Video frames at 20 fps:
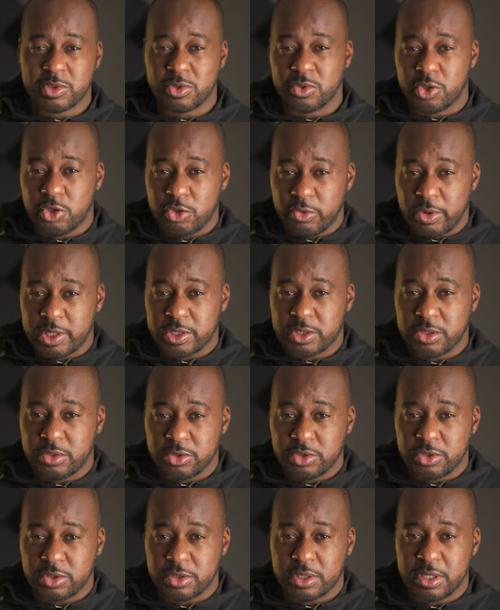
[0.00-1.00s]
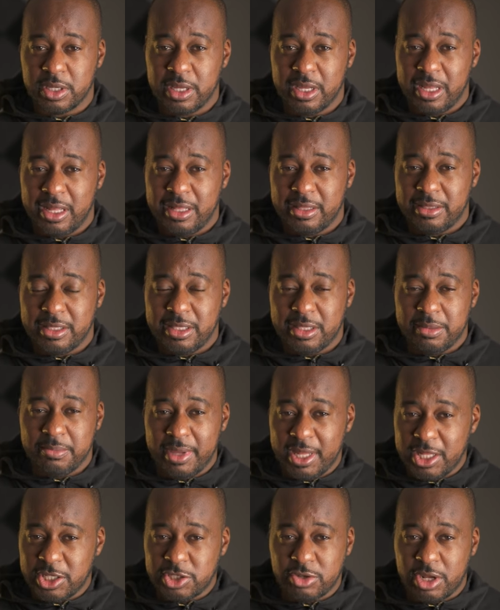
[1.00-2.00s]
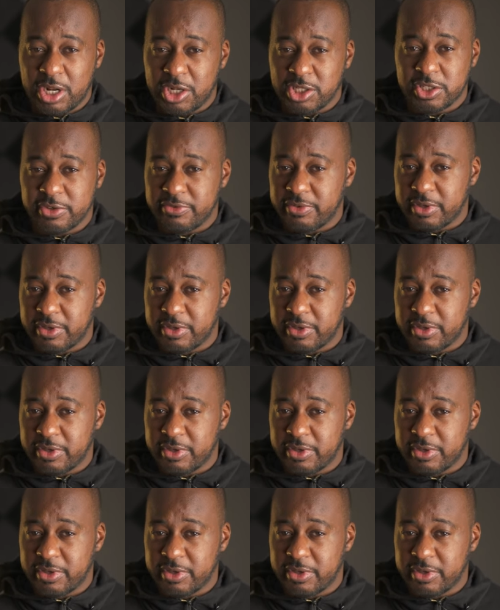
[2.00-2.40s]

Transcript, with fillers: to US soldiers. The main strategy